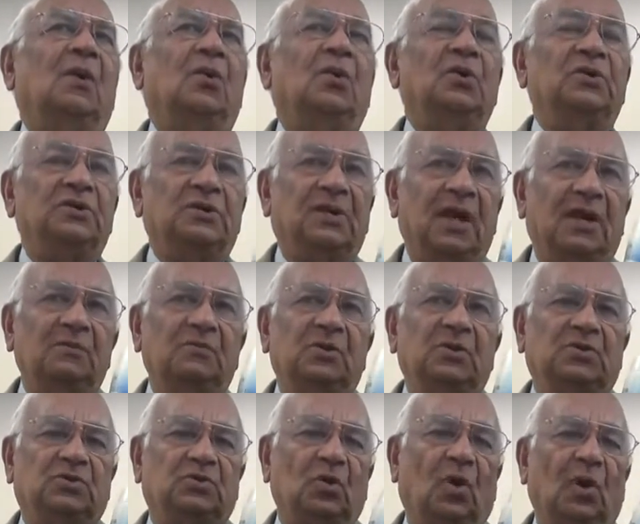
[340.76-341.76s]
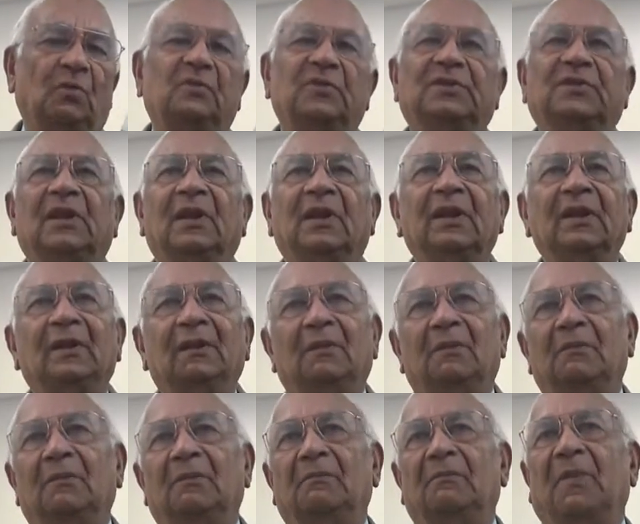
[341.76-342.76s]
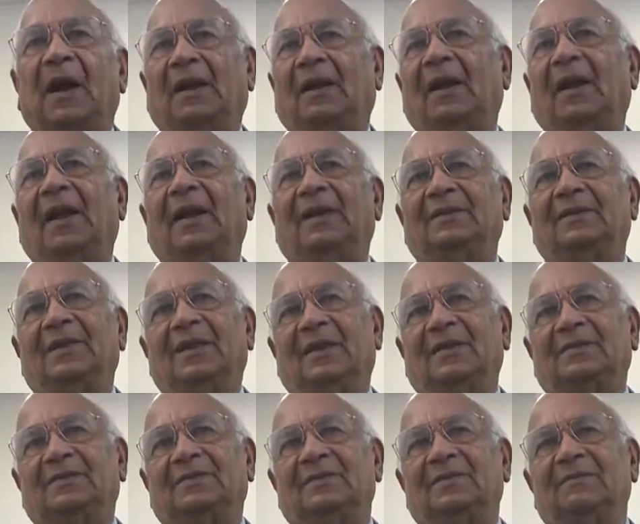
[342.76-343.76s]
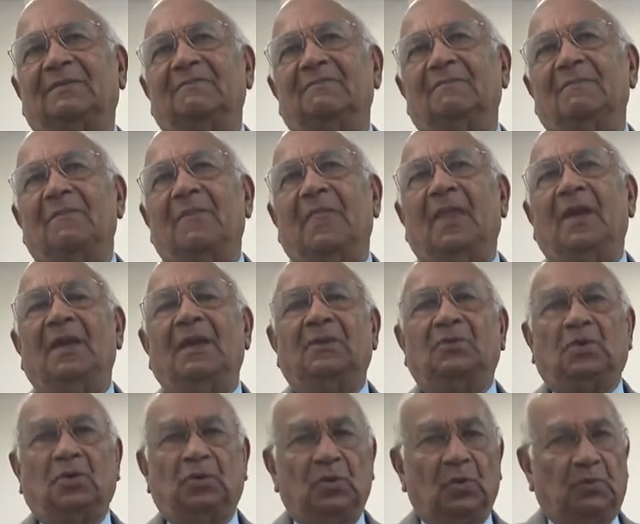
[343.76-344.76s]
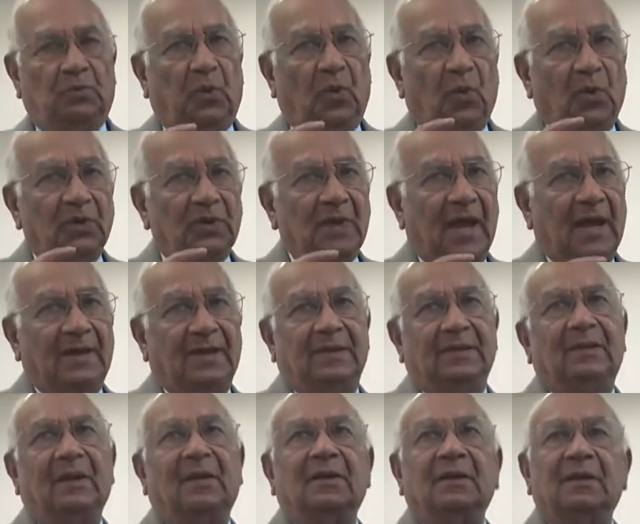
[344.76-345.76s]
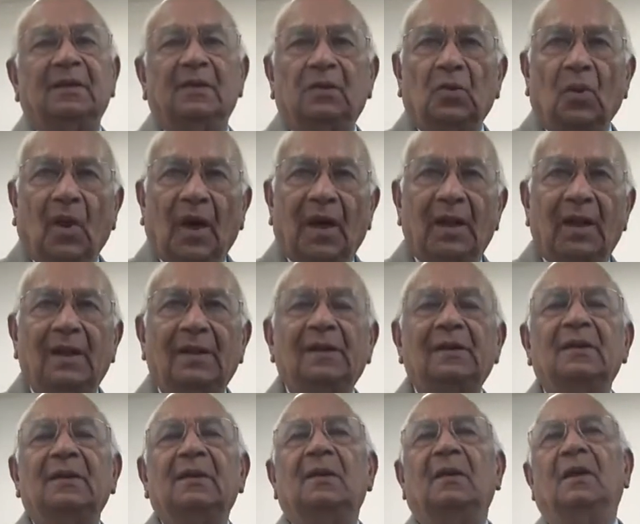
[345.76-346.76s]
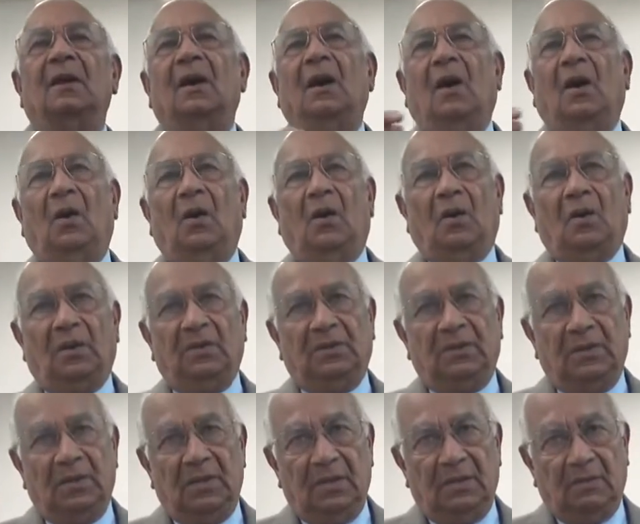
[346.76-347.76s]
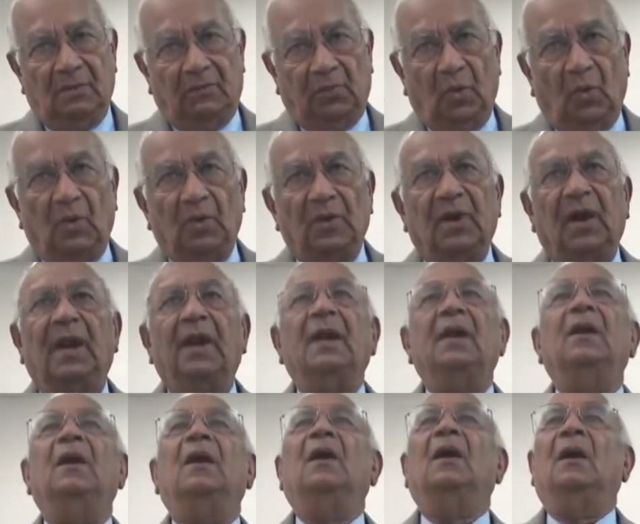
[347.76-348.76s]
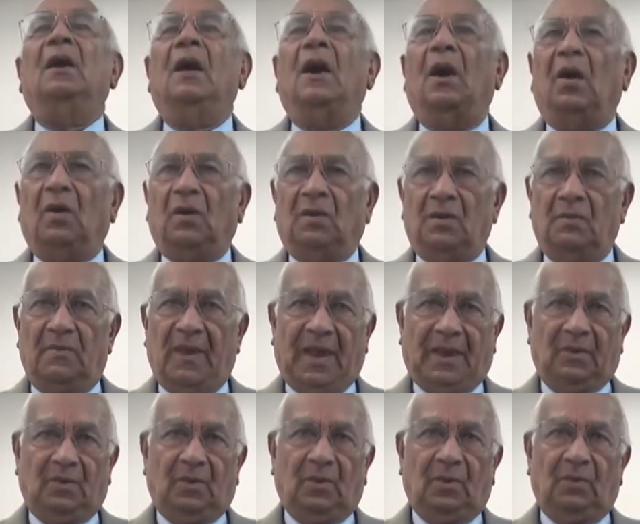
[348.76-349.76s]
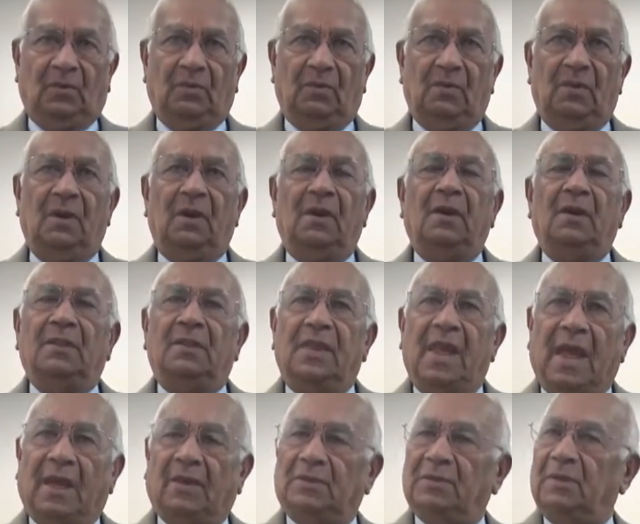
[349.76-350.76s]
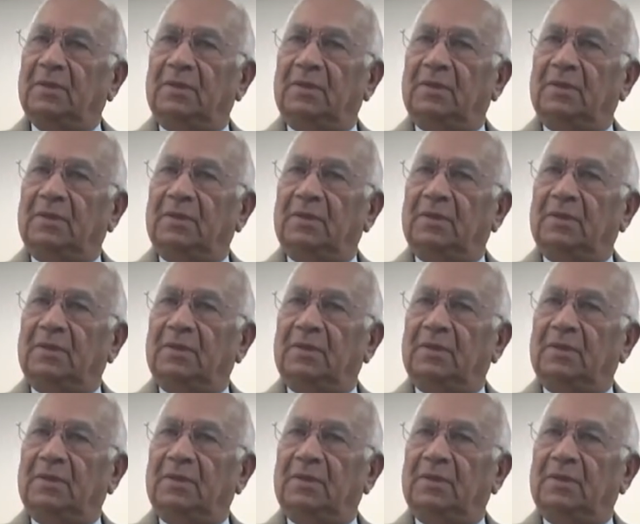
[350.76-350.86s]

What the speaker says: which can be solved with a little bottle like this. So you pour that either in toilet or floor drain or the manhole. Now,